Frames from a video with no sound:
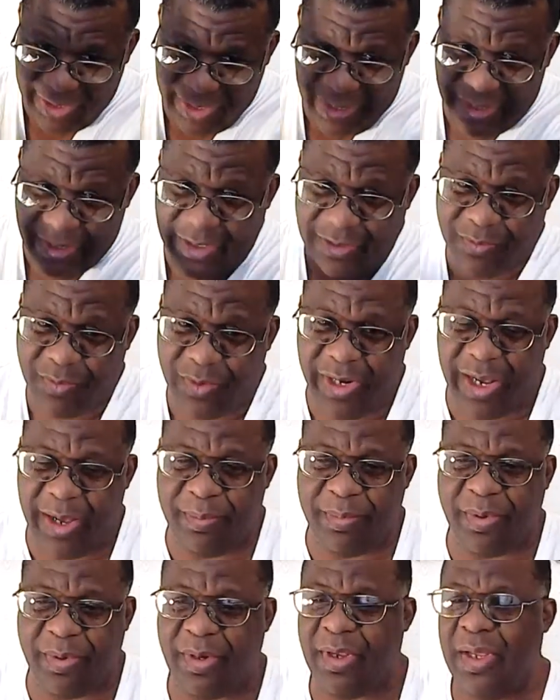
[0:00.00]
that. That's what
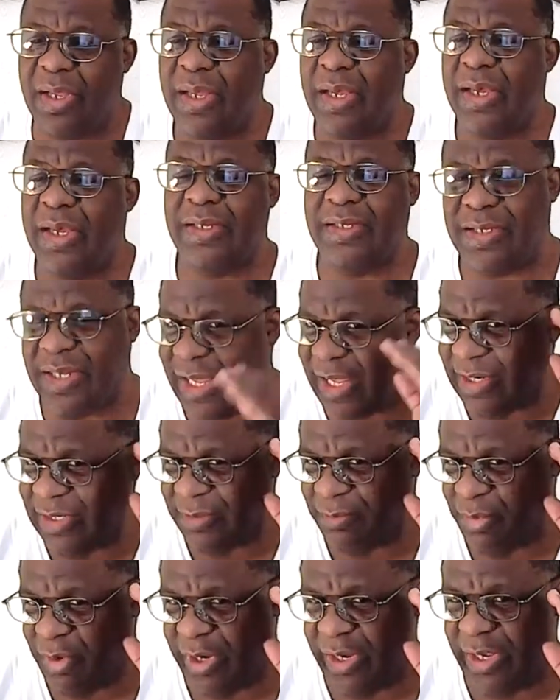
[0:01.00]
happened. Inside
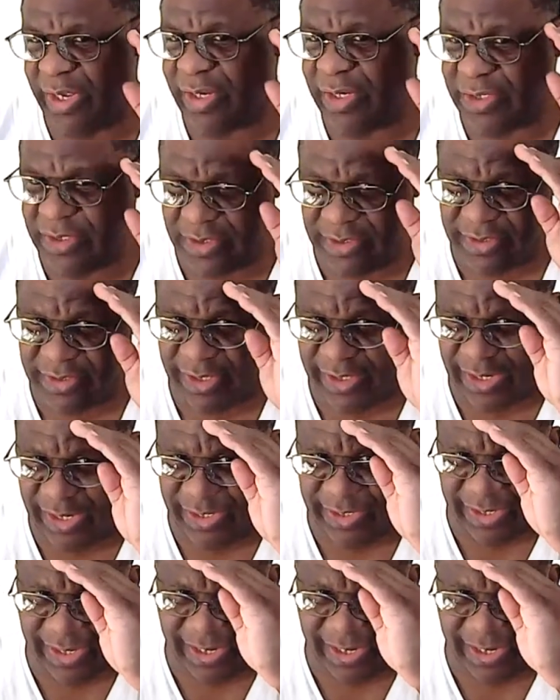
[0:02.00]
his brain, it just did like